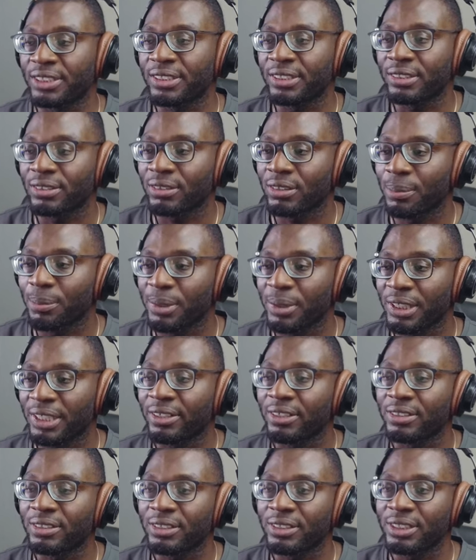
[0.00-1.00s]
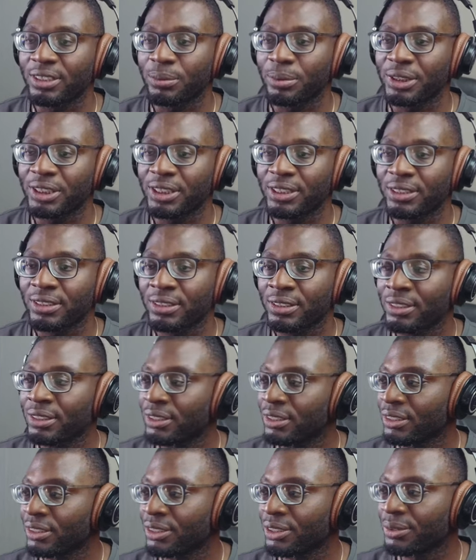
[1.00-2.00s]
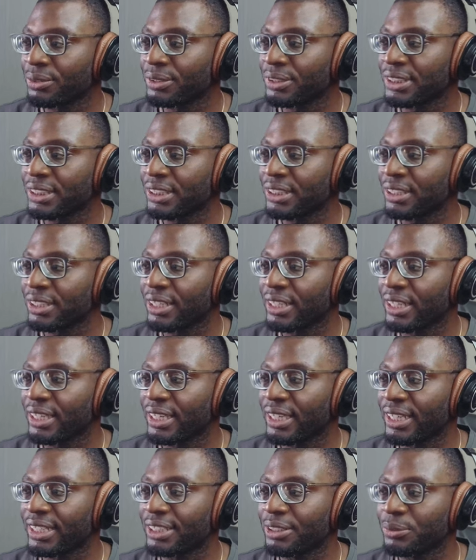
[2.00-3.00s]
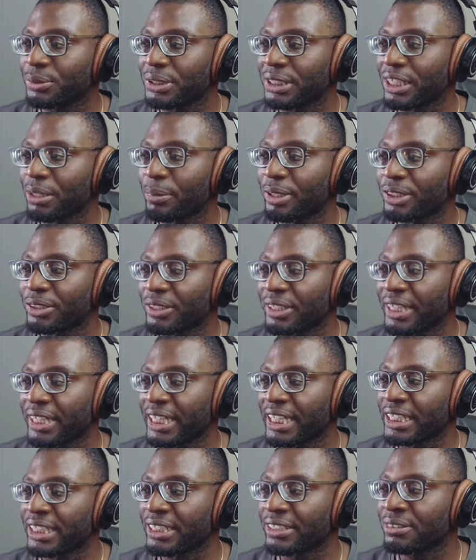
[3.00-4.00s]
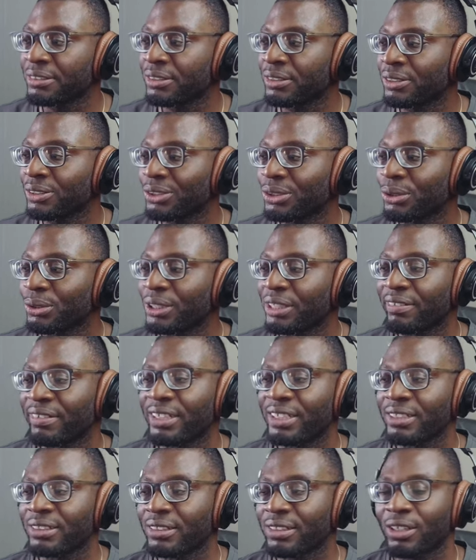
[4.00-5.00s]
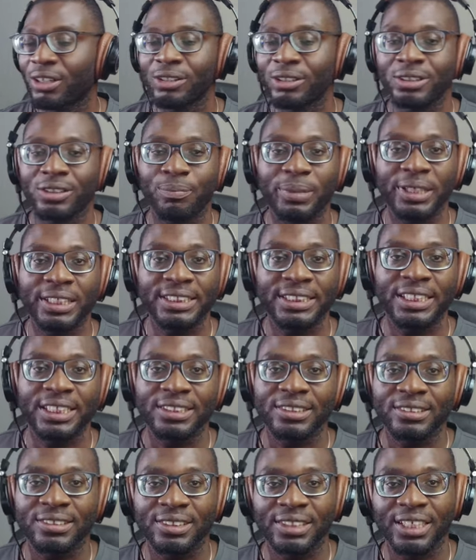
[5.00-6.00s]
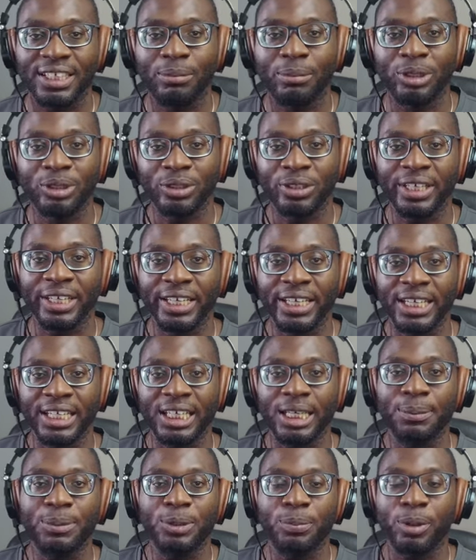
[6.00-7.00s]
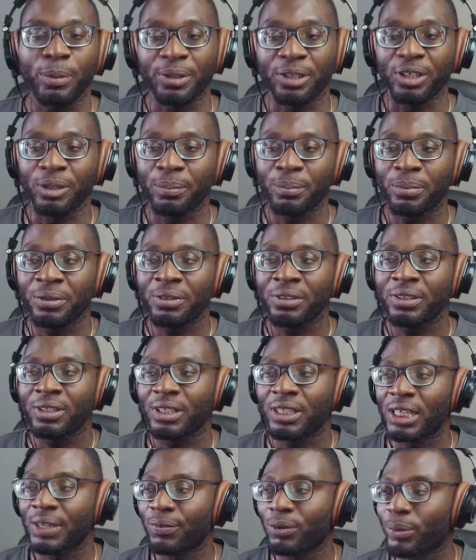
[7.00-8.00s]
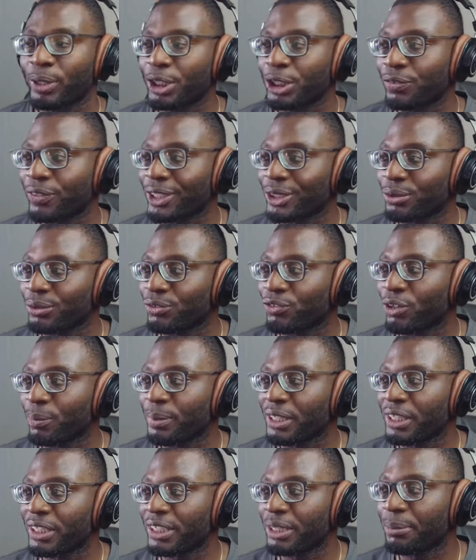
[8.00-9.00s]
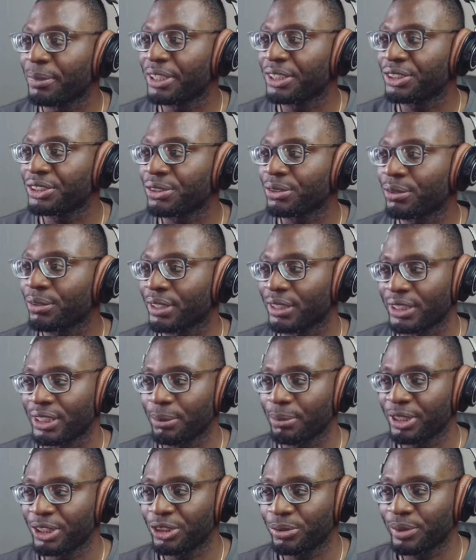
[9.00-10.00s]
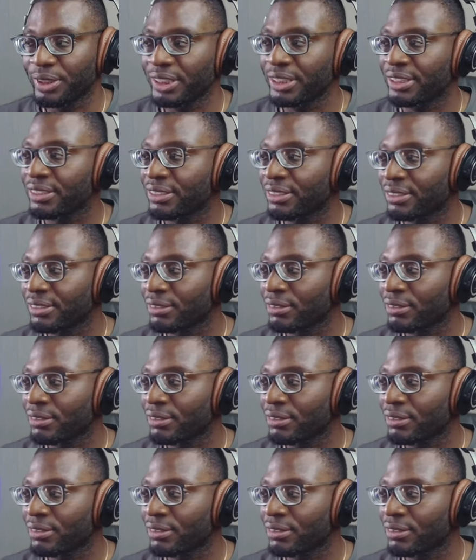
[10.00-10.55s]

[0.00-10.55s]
So let me click on this widget. You see edit with Elementor A I. So there are lots of places that the Elementor A I keeps popping up, even when you try to drop in an image, so an image widget.